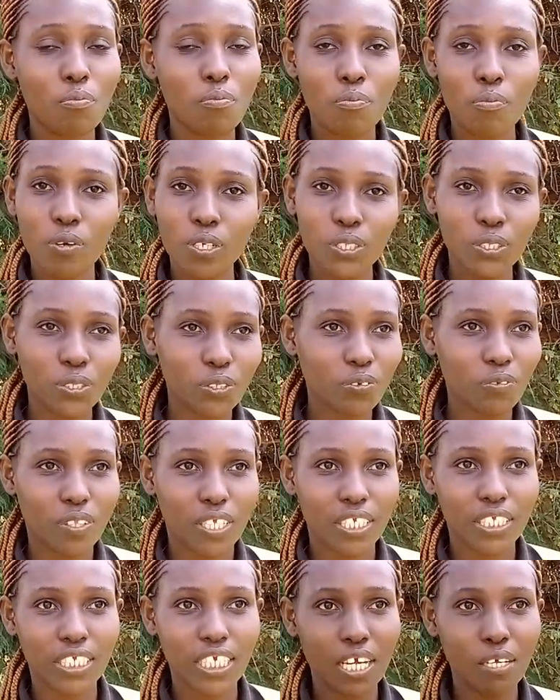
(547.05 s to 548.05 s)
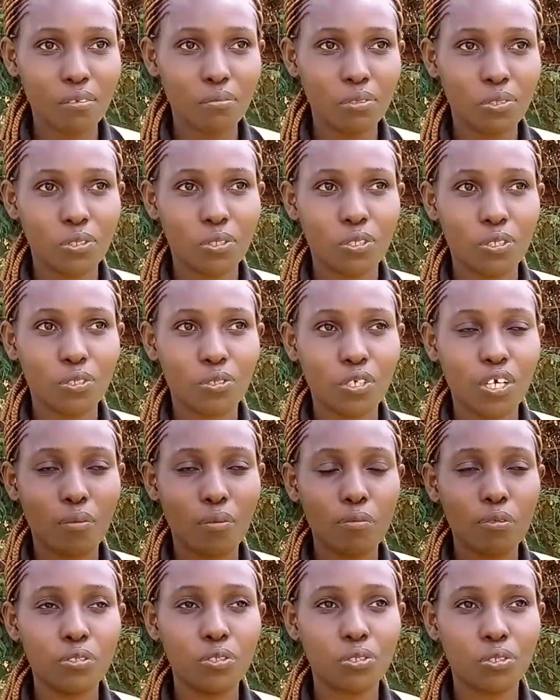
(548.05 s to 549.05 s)
most of the times when you talk
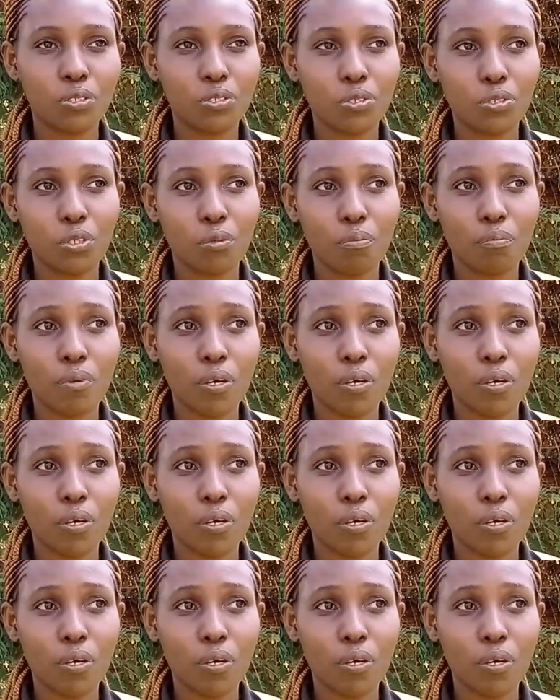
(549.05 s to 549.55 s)
about social